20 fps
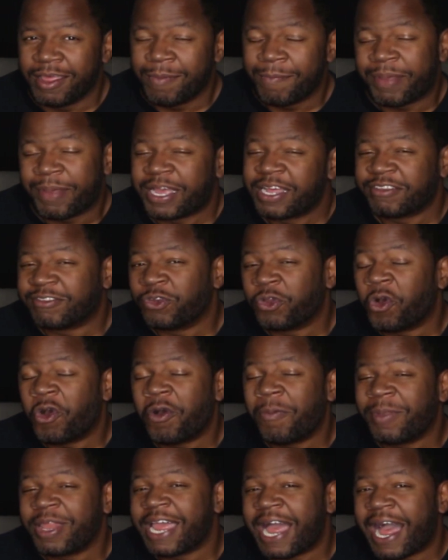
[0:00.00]
Because
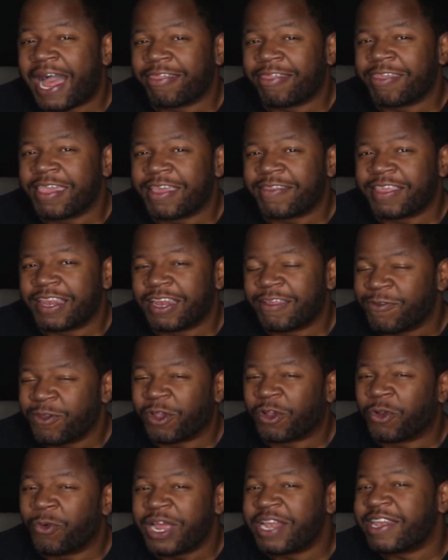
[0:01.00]
normally I think that if you're
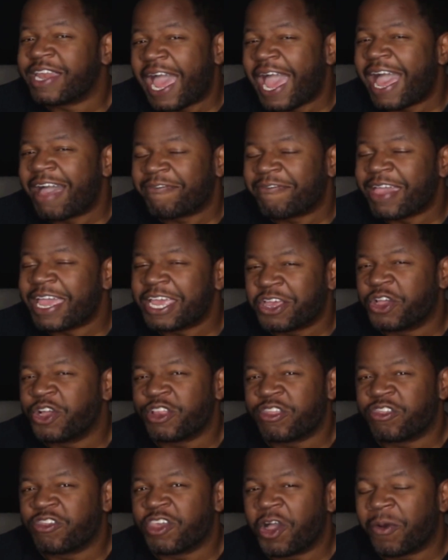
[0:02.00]
going to have a
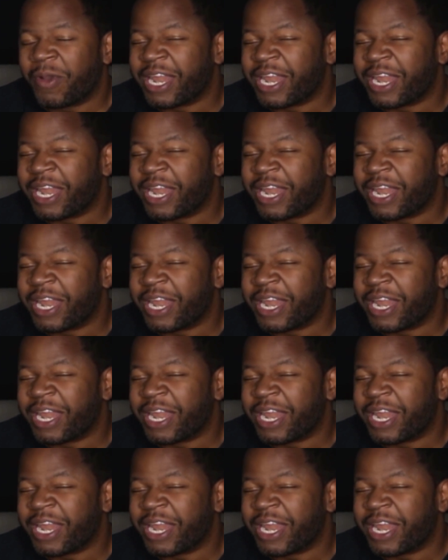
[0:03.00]
good show,